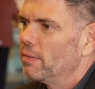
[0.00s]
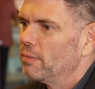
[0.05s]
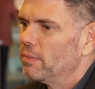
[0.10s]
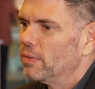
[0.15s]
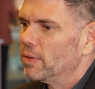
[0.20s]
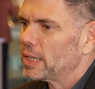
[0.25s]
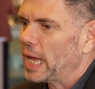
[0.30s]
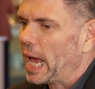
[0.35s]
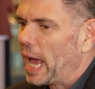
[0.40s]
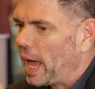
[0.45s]

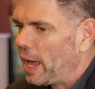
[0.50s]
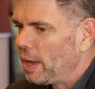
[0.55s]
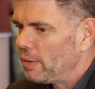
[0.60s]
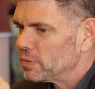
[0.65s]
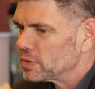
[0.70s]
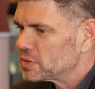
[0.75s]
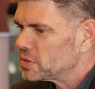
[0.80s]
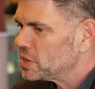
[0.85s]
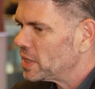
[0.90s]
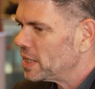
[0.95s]
what I
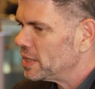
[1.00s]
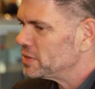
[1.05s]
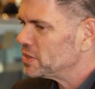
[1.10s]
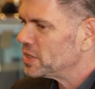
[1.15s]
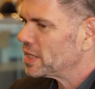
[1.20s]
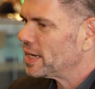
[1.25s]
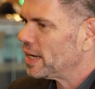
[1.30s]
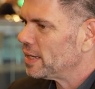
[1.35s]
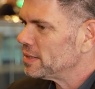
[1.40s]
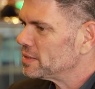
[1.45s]
was
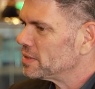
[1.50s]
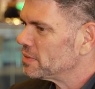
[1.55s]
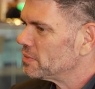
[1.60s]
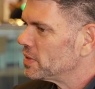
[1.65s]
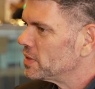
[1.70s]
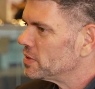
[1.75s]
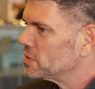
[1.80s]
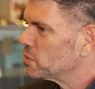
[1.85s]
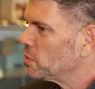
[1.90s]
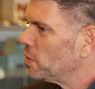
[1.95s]
challenging
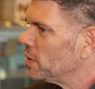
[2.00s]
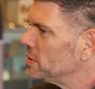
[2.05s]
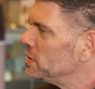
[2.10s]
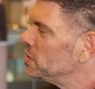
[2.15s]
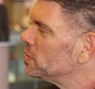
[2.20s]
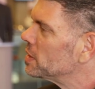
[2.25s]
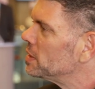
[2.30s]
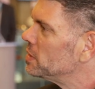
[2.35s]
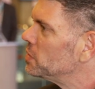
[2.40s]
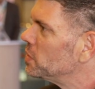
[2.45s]
customers what you
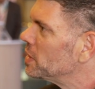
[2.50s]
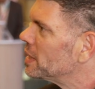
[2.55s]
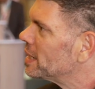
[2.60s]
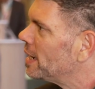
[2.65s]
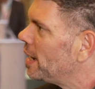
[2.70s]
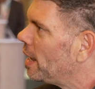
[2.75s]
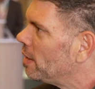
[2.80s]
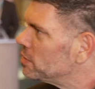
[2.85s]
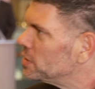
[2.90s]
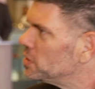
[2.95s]
can do in
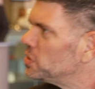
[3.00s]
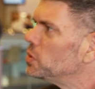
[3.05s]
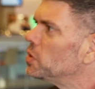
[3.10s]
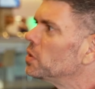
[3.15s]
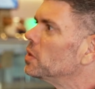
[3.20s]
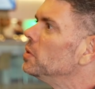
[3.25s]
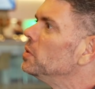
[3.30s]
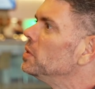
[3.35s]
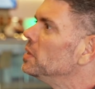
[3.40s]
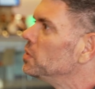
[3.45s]
cloud that you
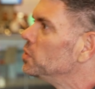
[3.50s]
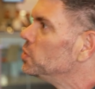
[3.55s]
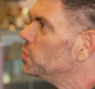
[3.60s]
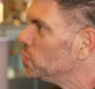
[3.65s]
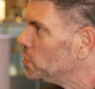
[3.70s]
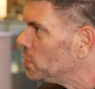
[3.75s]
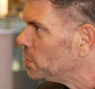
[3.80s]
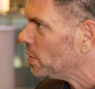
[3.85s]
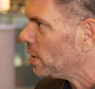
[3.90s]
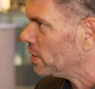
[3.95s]
couldn't
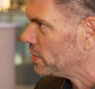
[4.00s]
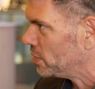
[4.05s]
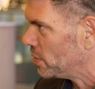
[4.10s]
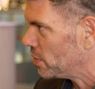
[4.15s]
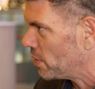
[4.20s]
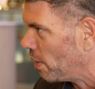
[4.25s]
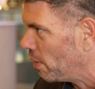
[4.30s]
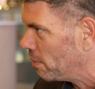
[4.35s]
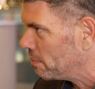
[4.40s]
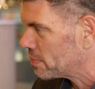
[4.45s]
do on
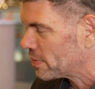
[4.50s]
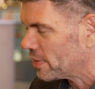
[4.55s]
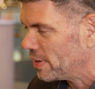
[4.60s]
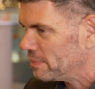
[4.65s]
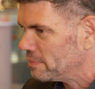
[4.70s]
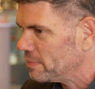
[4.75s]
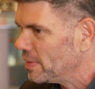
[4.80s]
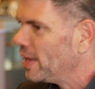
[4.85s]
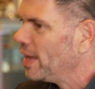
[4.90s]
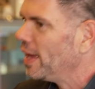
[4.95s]
your
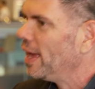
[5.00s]
on-prem.